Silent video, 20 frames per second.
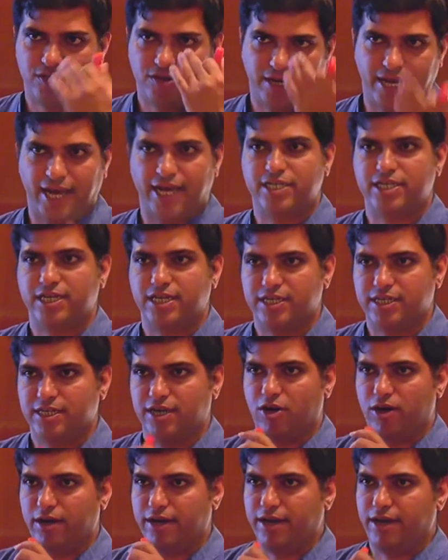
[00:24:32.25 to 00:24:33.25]
So caching is
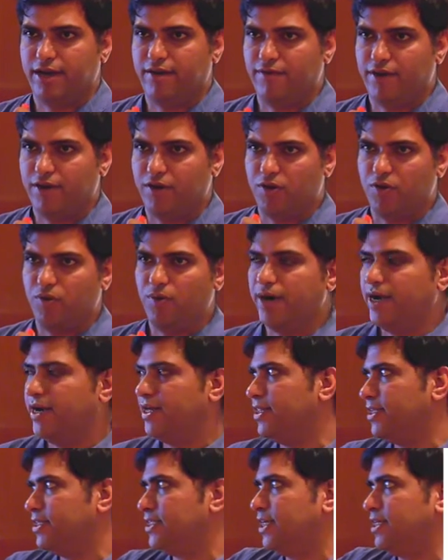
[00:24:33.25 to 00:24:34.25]
an alternate way to do it
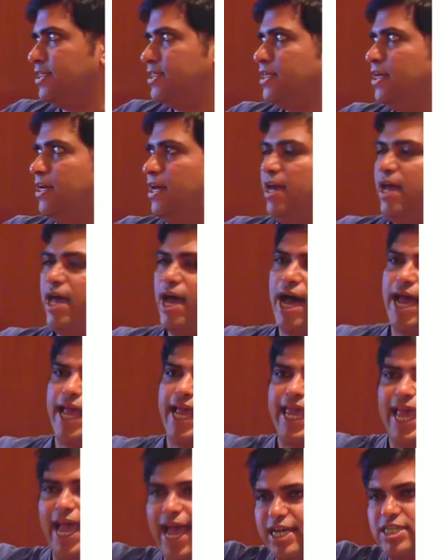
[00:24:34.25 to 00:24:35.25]
in the sense I
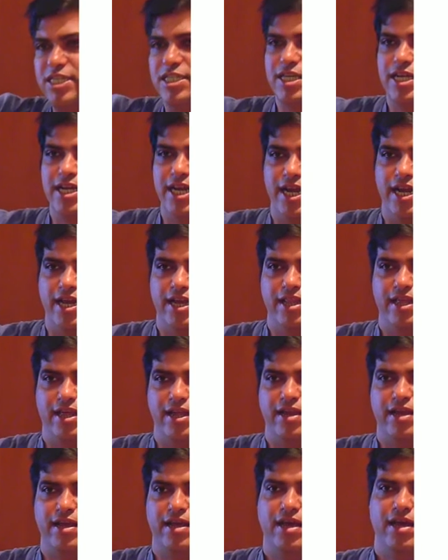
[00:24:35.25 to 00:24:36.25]
cache the data then,
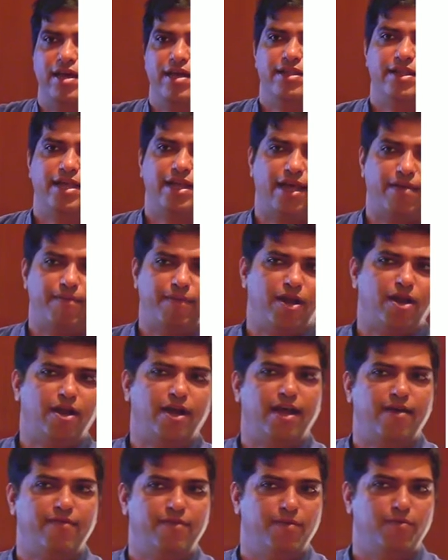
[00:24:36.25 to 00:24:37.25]
then I may not
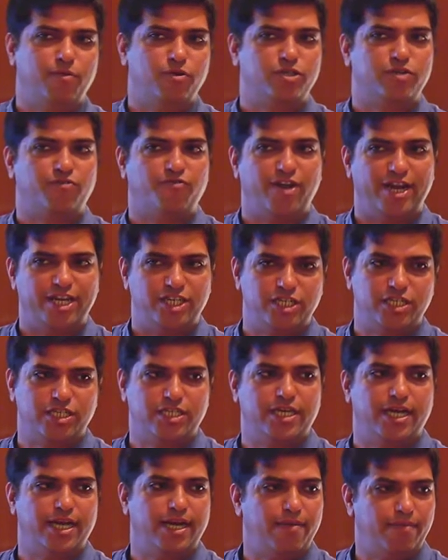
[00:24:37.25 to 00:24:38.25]
have the most
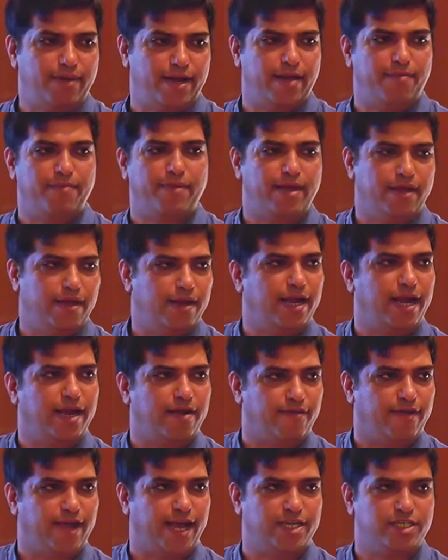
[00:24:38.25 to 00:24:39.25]
freshest data, but I'm kind
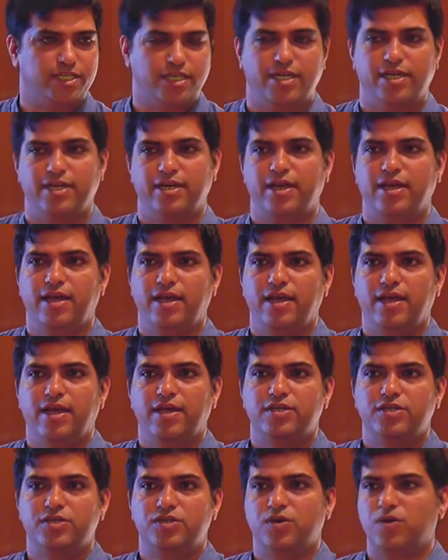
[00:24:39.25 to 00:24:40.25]
of caching it.
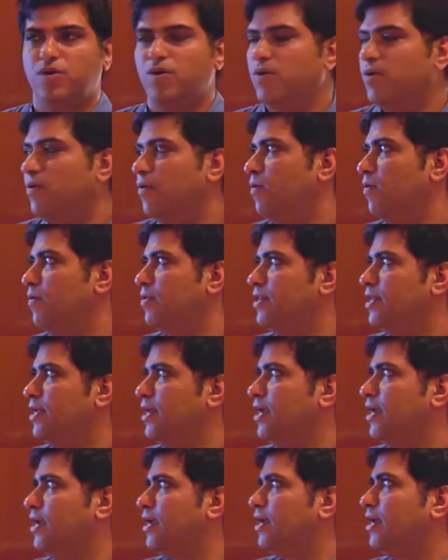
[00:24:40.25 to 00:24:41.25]
So
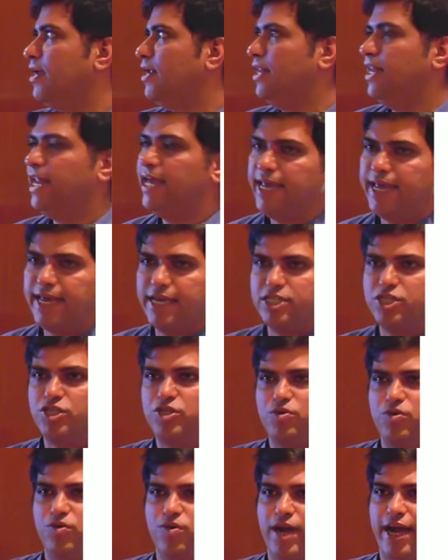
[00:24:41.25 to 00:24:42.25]
the linkage
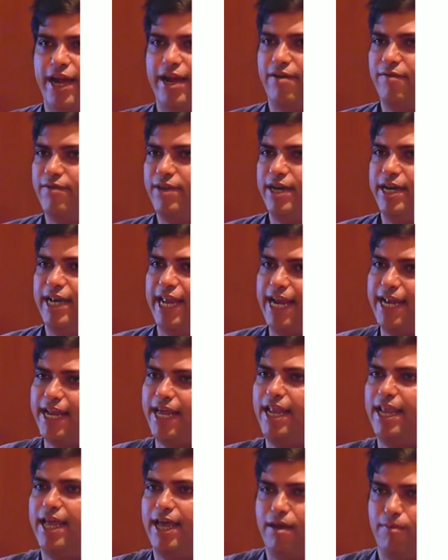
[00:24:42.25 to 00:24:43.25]
to kind of the
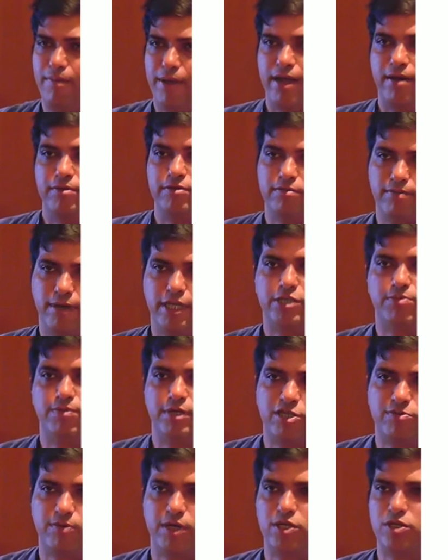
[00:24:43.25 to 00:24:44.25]
data layer becomes much,
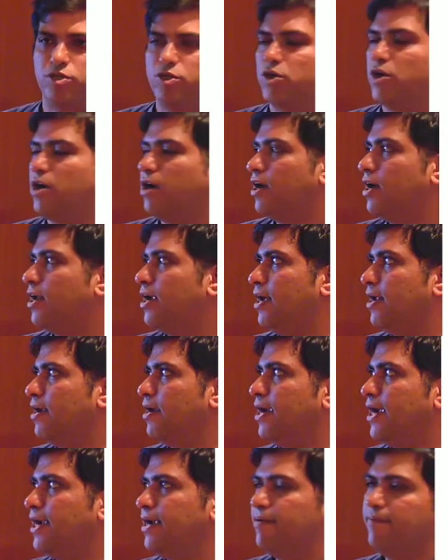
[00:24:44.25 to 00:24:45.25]
much, much stronger
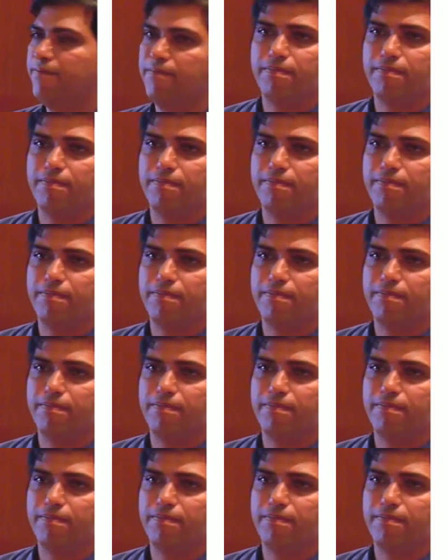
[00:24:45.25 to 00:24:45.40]
here, right?